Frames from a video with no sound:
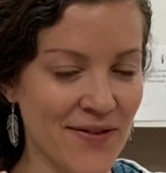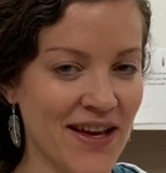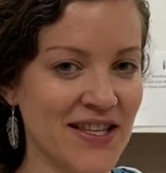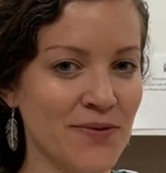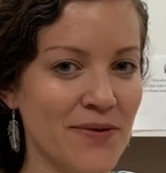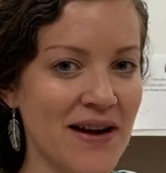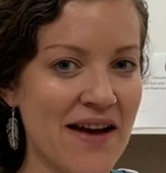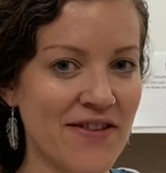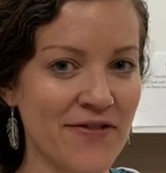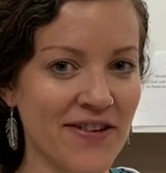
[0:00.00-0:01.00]
Guess what we're
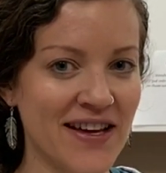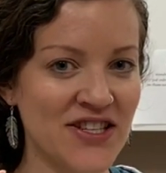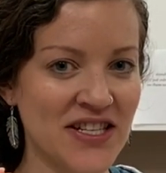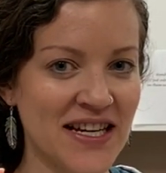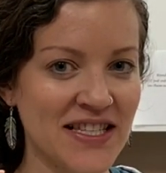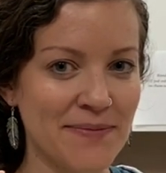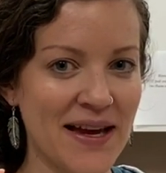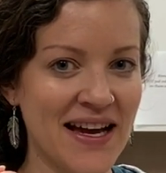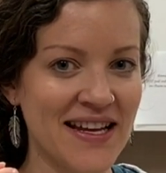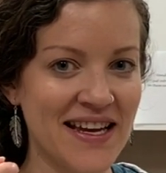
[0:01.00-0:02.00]
having for lunch at Nuzzle Bay
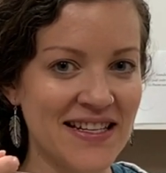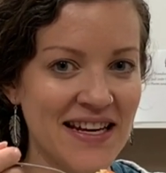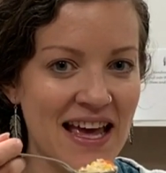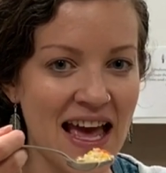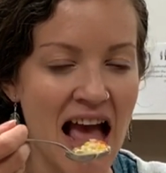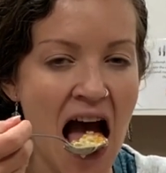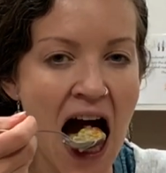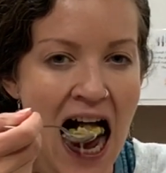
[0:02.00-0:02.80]
Honeymoon today?